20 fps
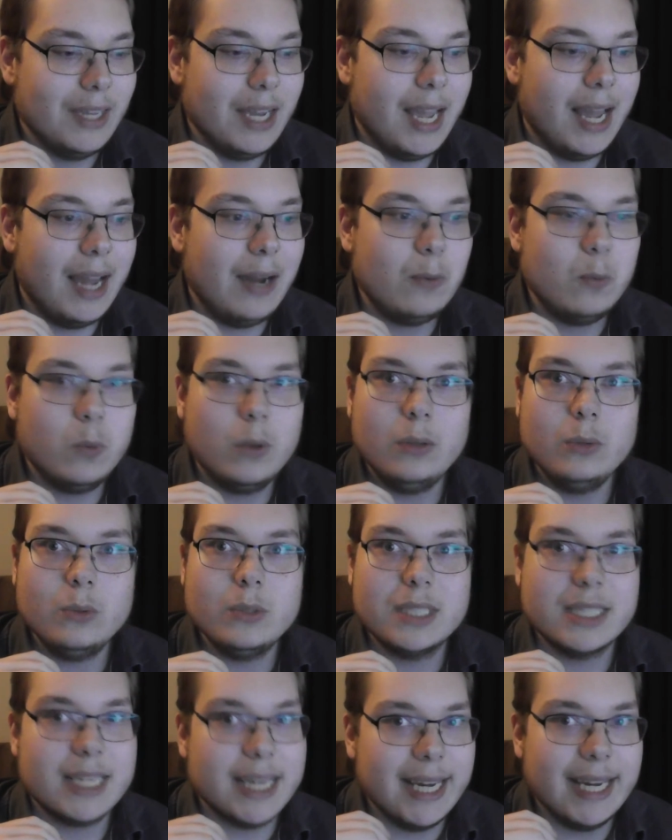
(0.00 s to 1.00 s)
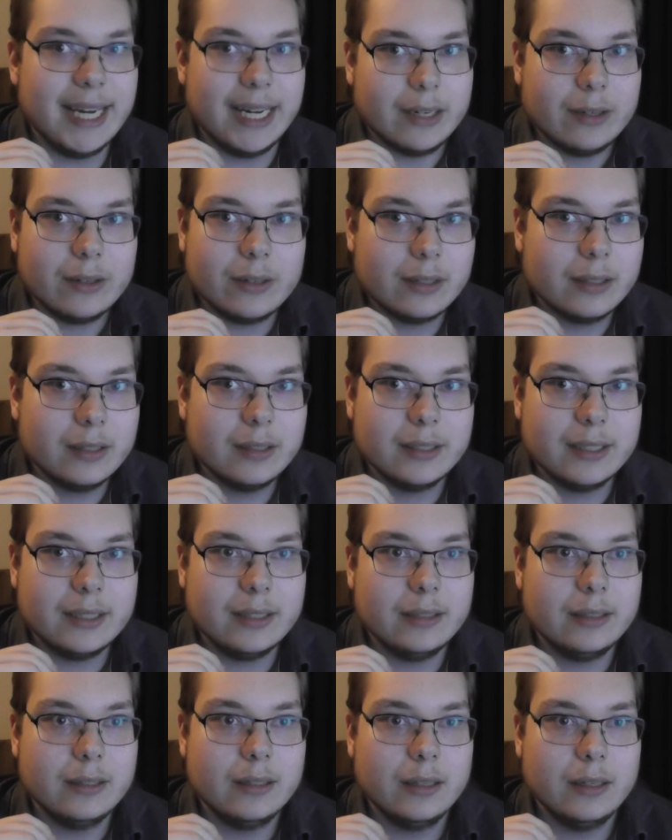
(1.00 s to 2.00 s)
I won't care.
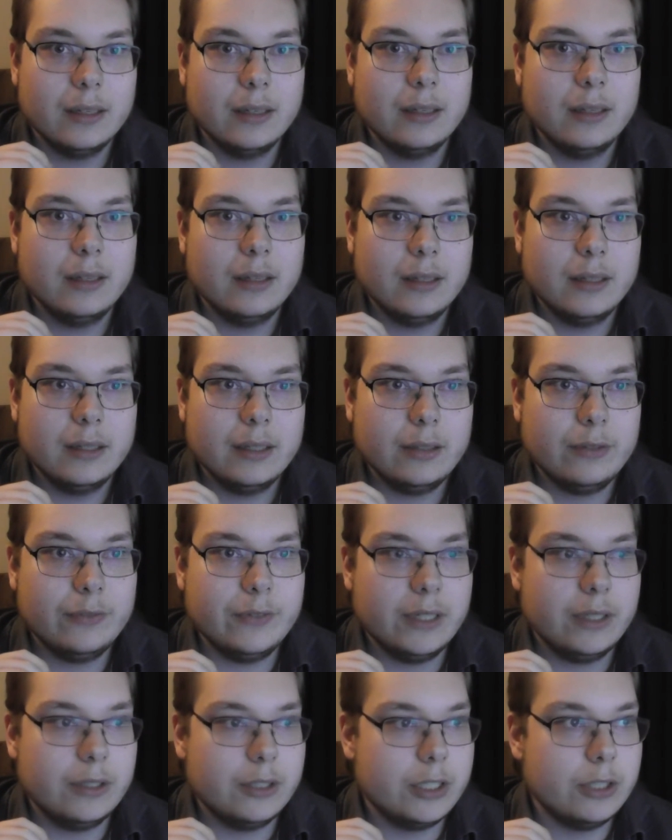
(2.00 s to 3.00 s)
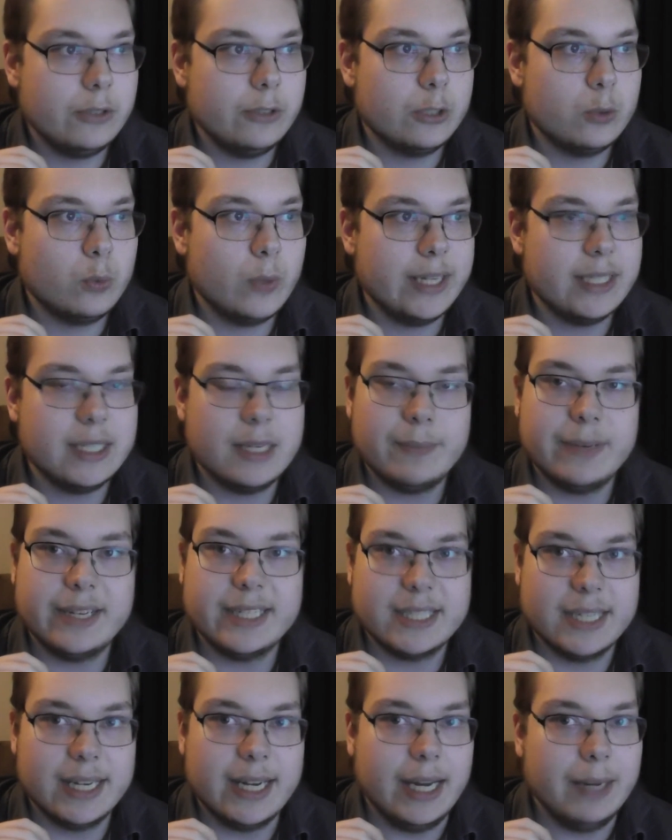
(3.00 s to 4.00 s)
The only thing you do is wasting my
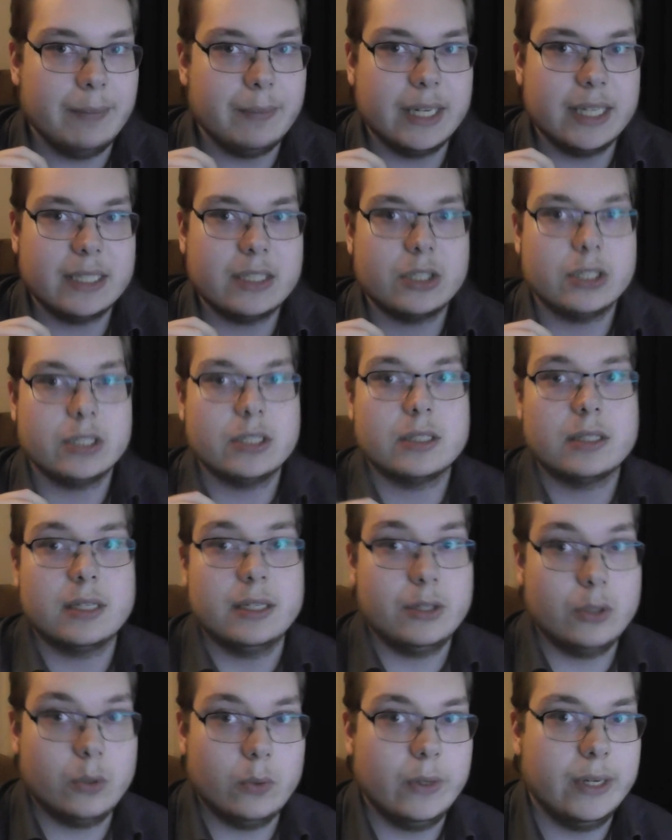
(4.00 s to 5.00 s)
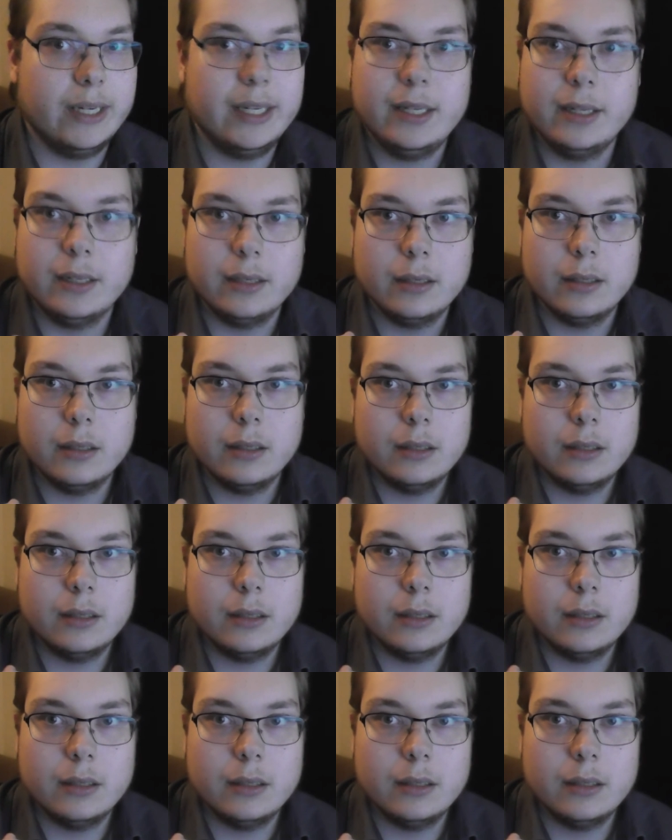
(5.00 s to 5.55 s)
time, that's just annoying.